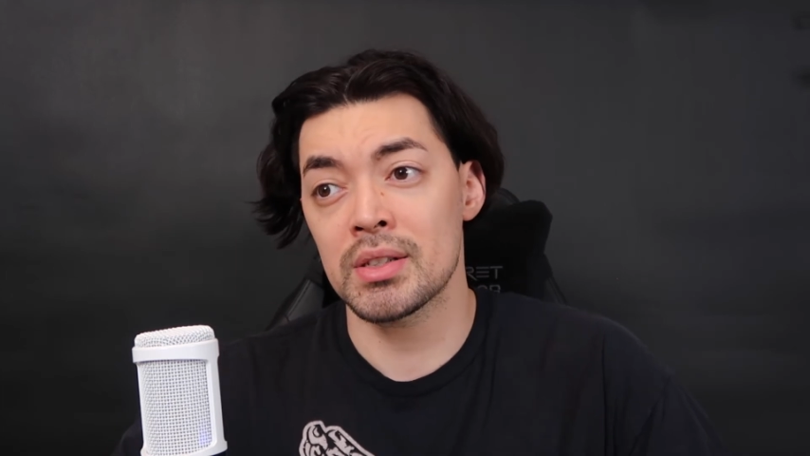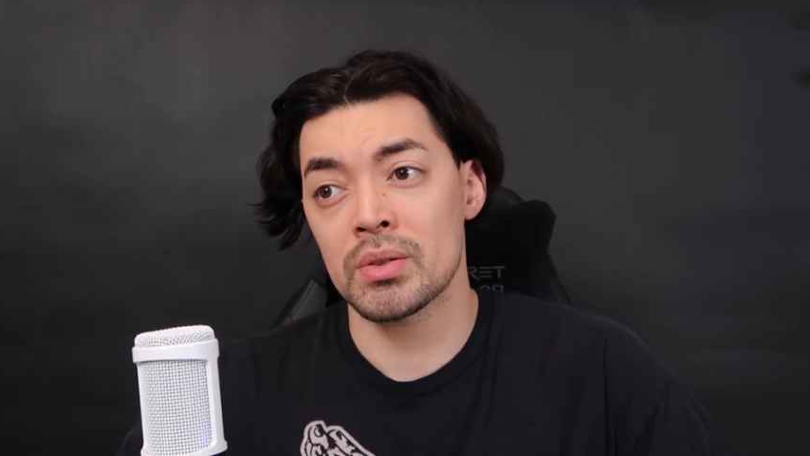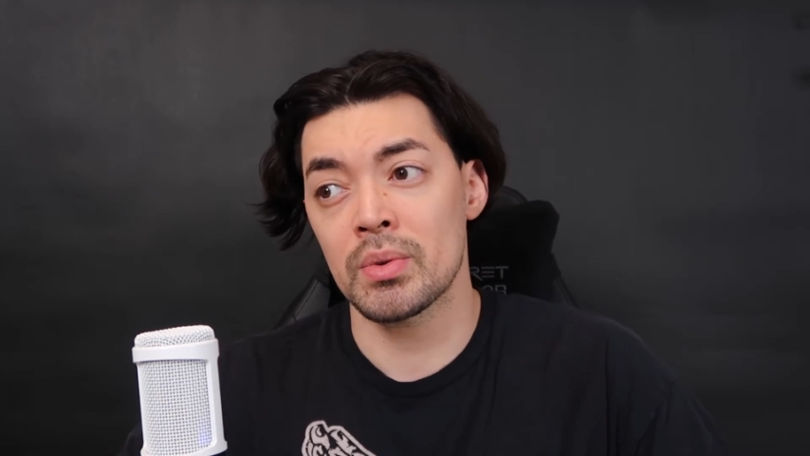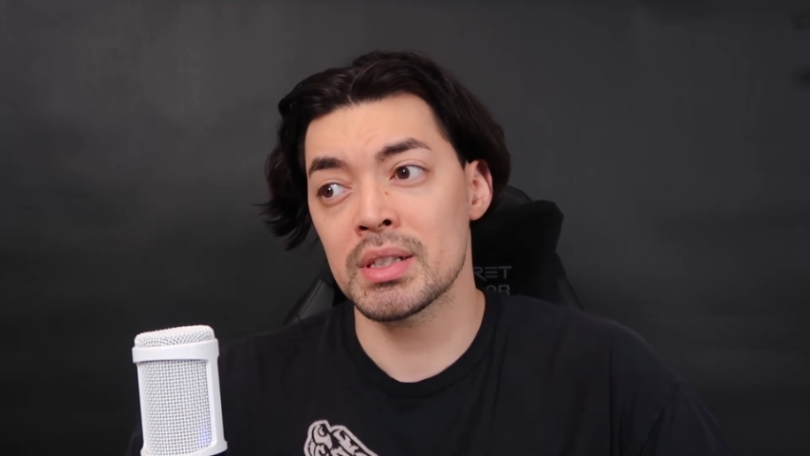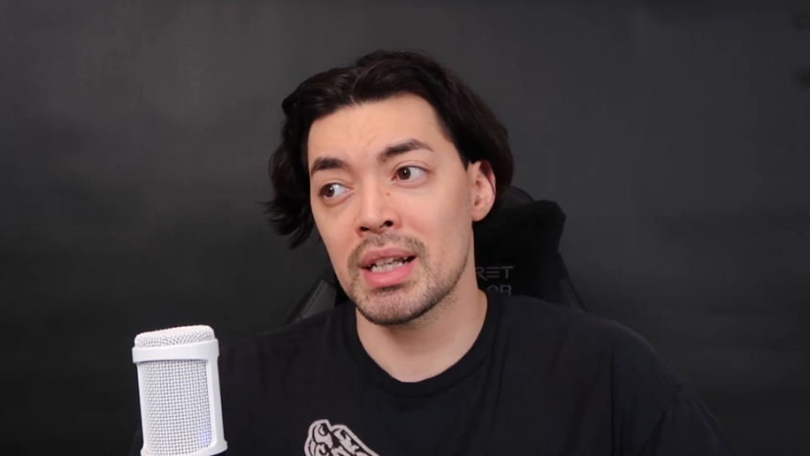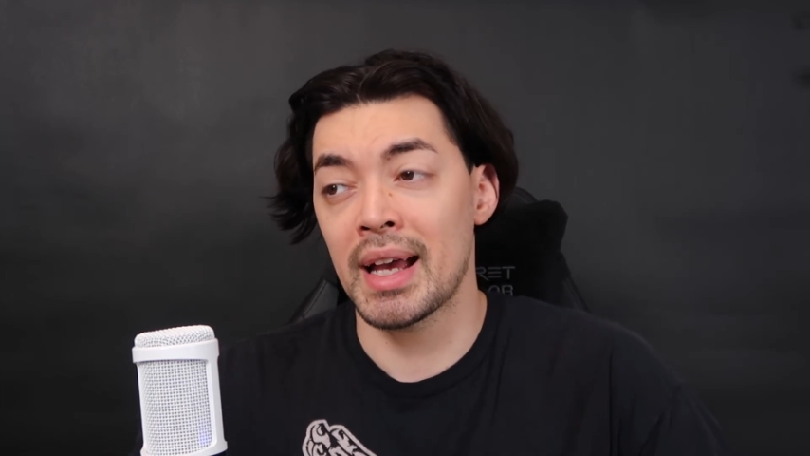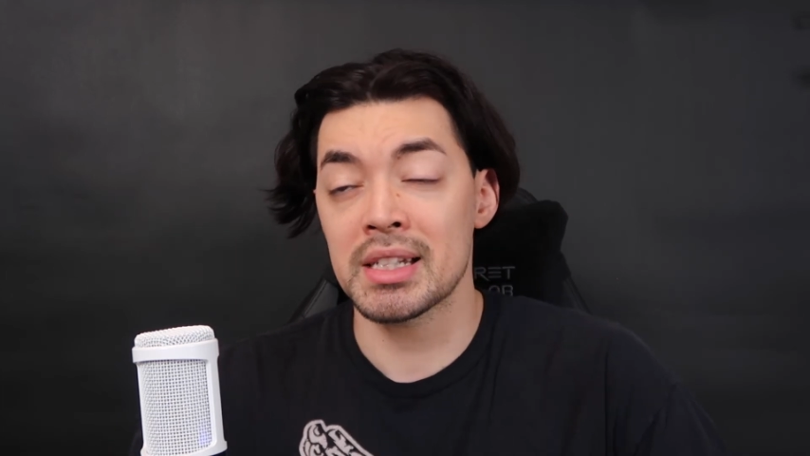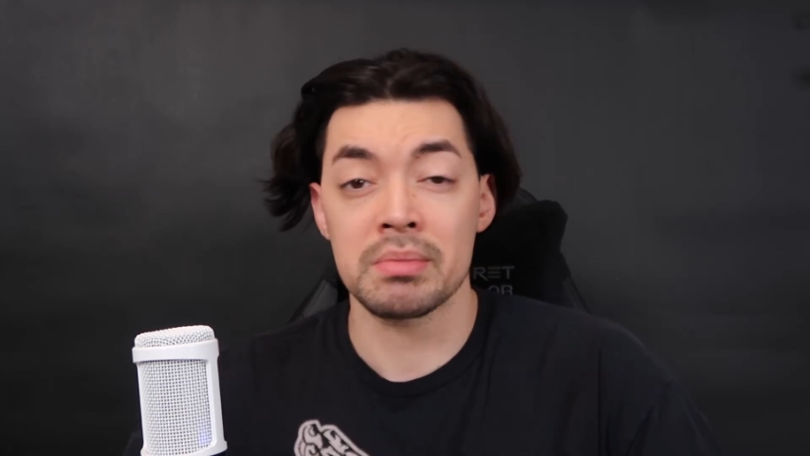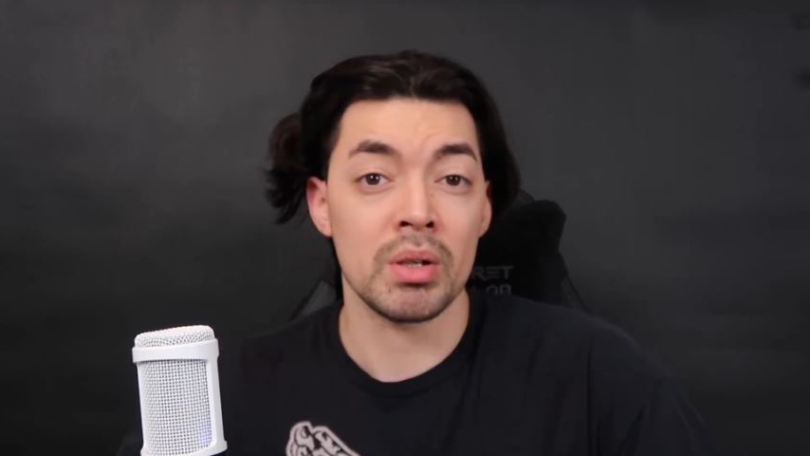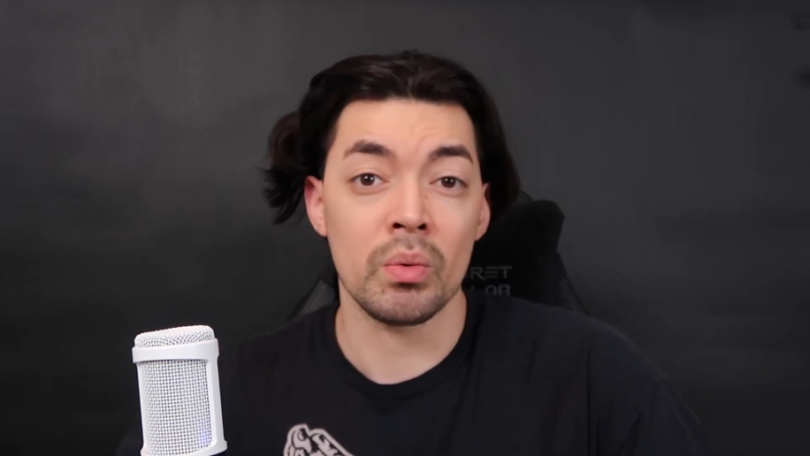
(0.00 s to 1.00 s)
towards and
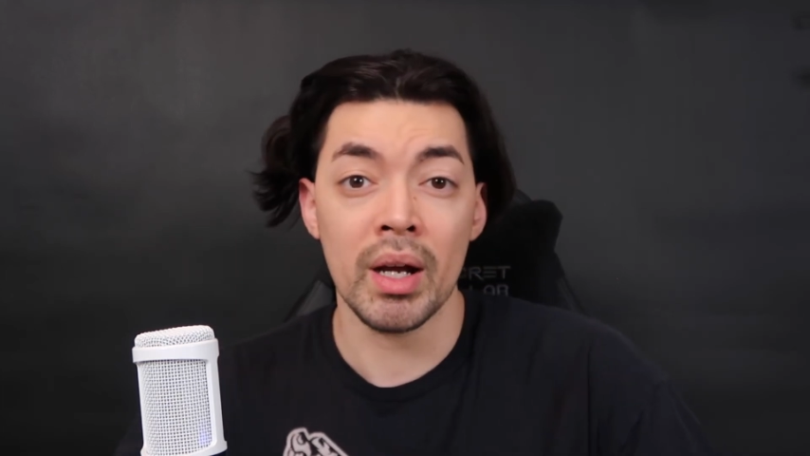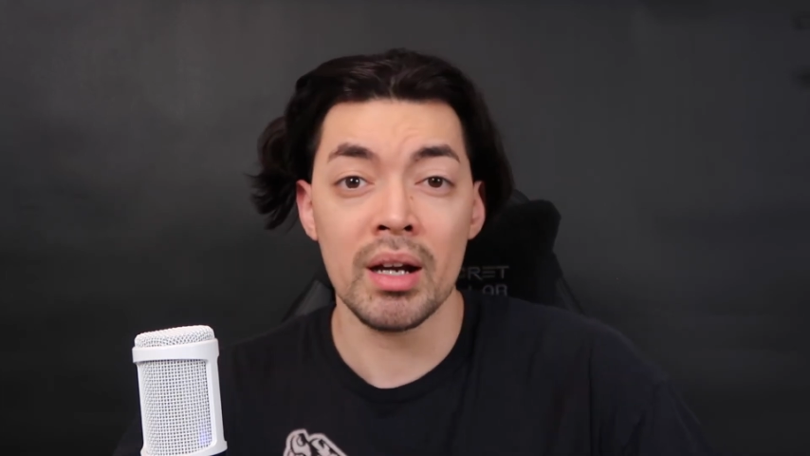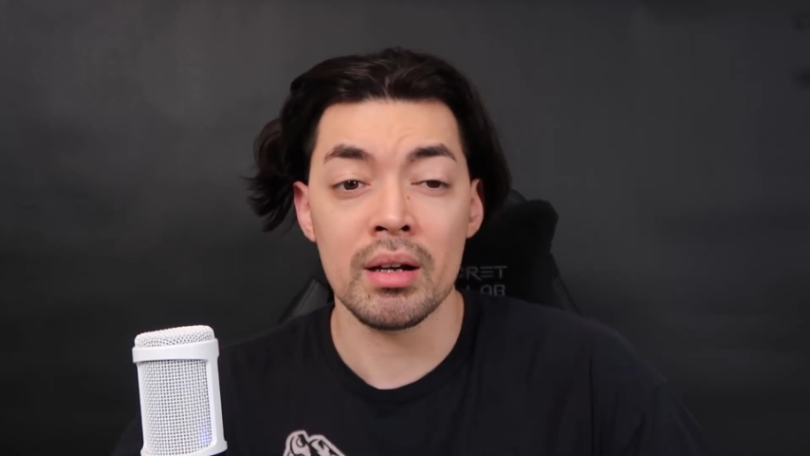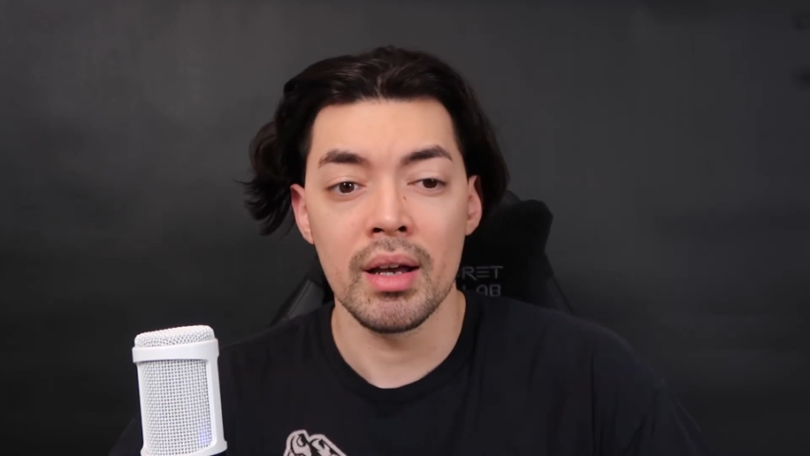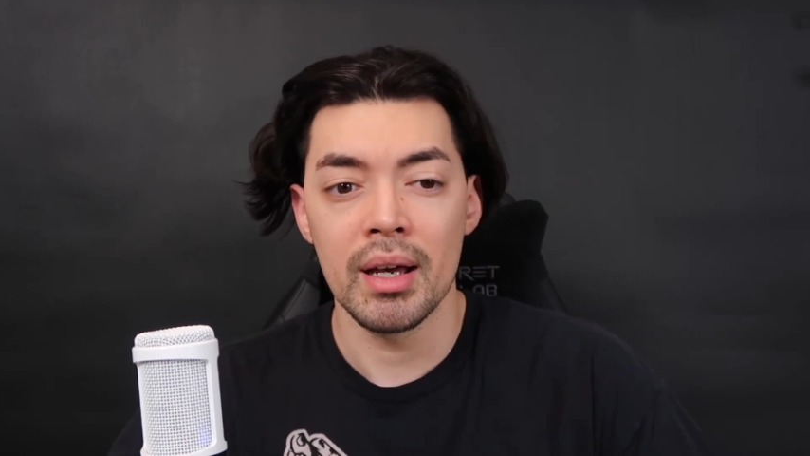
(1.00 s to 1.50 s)
asks me to wear